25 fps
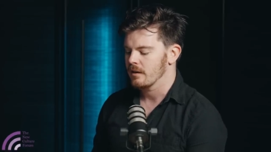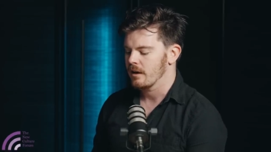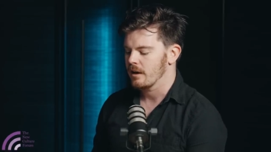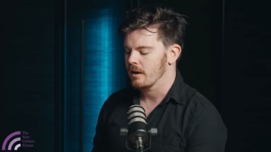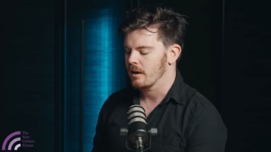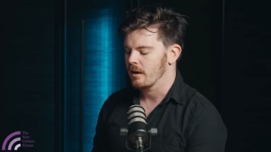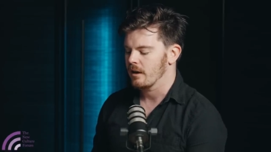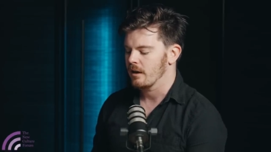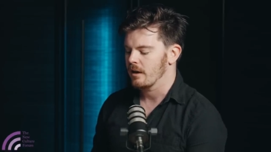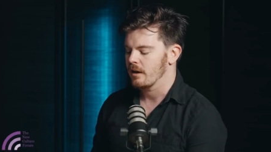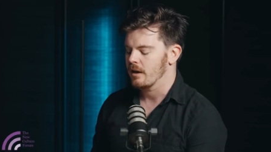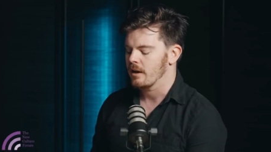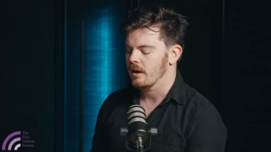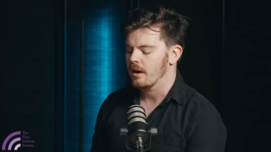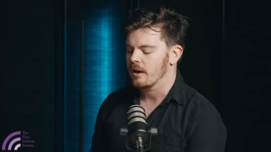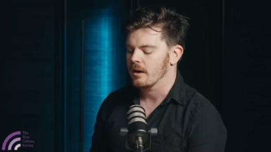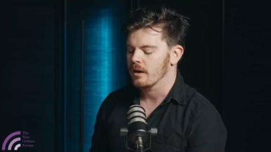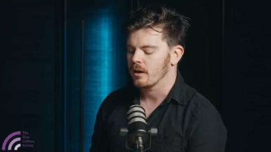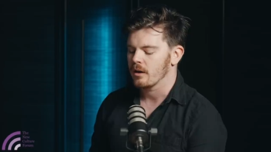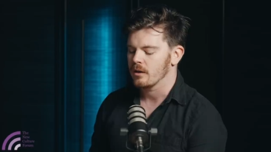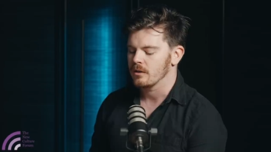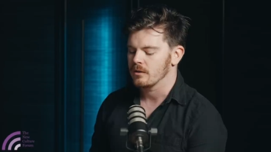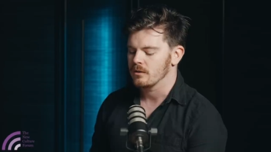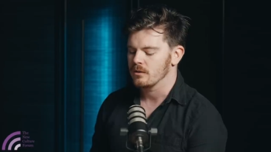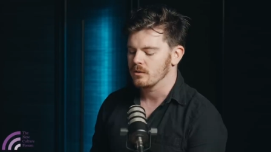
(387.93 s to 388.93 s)
And I and, and
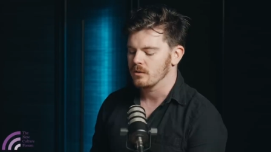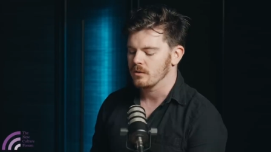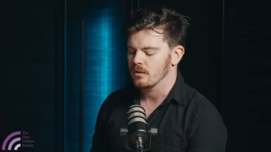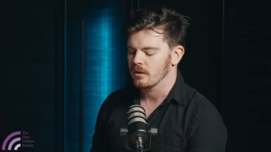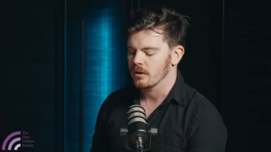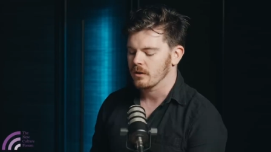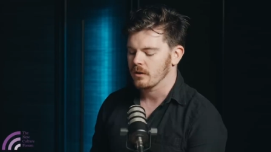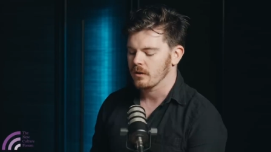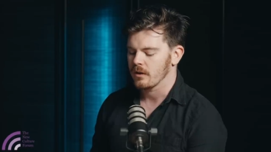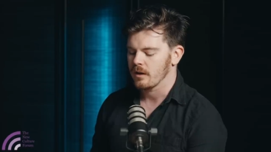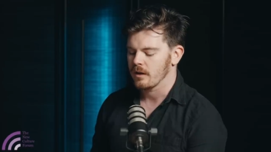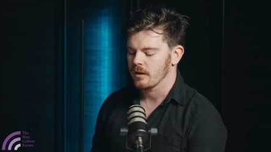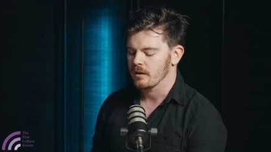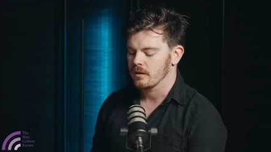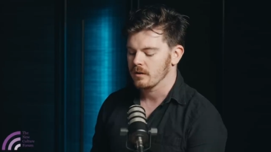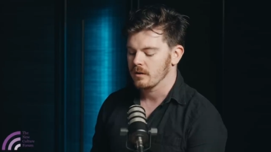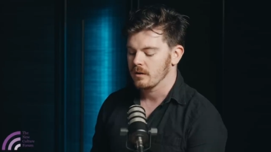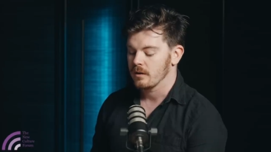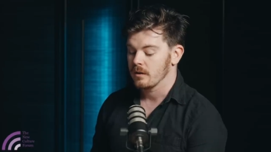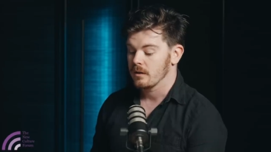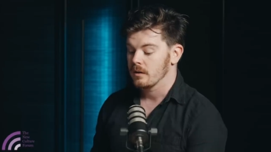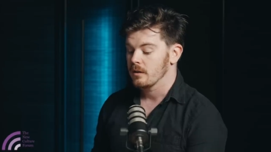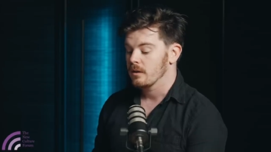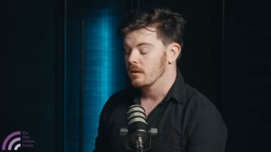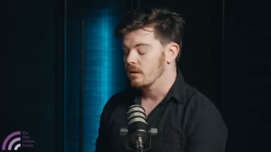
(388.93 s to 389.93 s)
I do think that
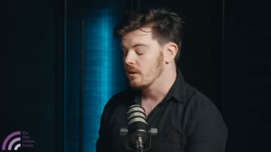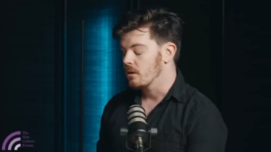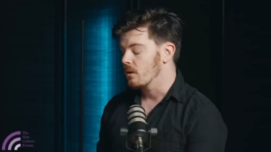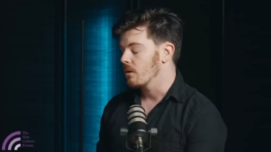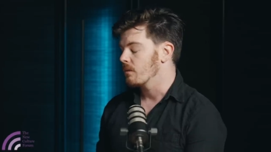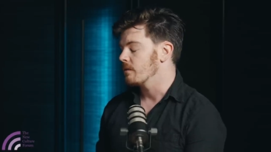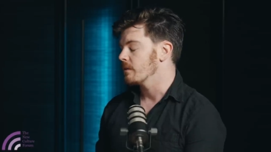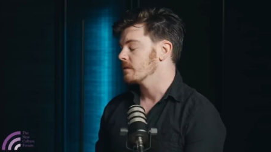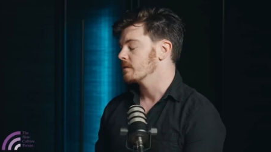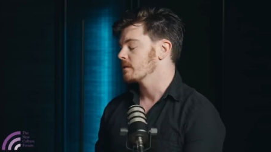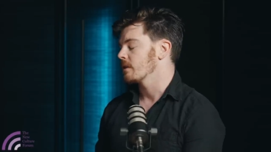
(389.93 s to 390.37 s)
you know if this